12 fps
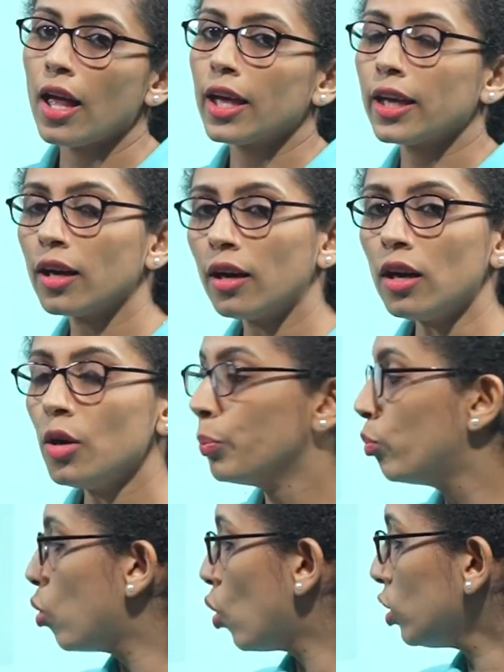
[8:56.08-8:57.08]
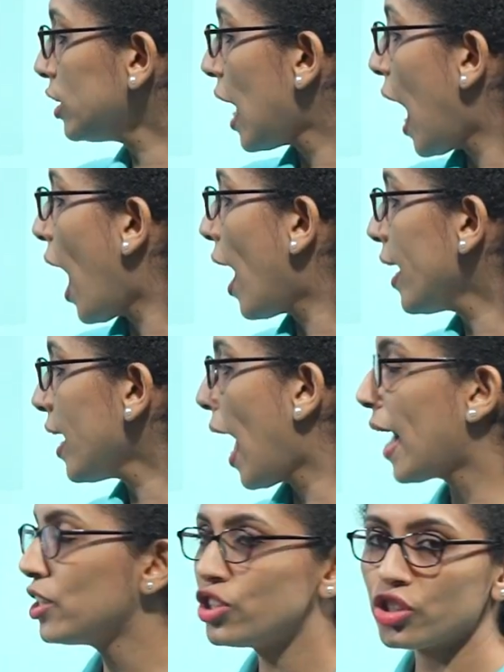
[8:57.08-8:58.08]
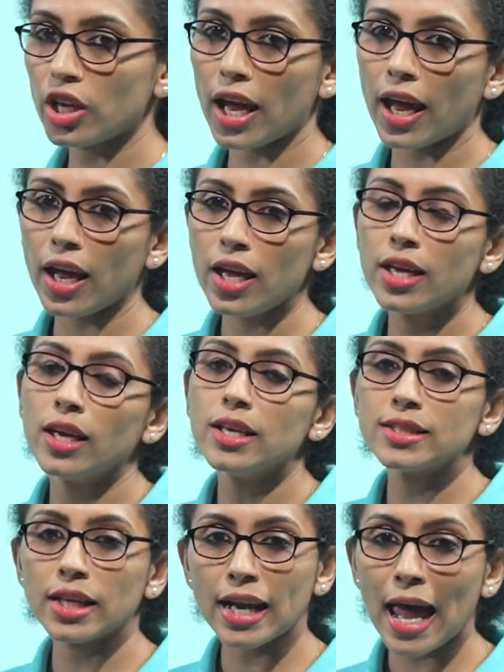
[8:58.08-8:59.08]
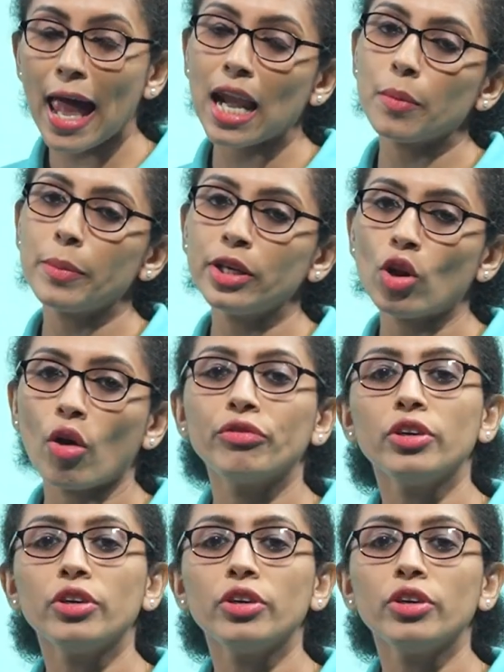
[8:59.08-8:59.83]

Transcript: Here both I and j is an element of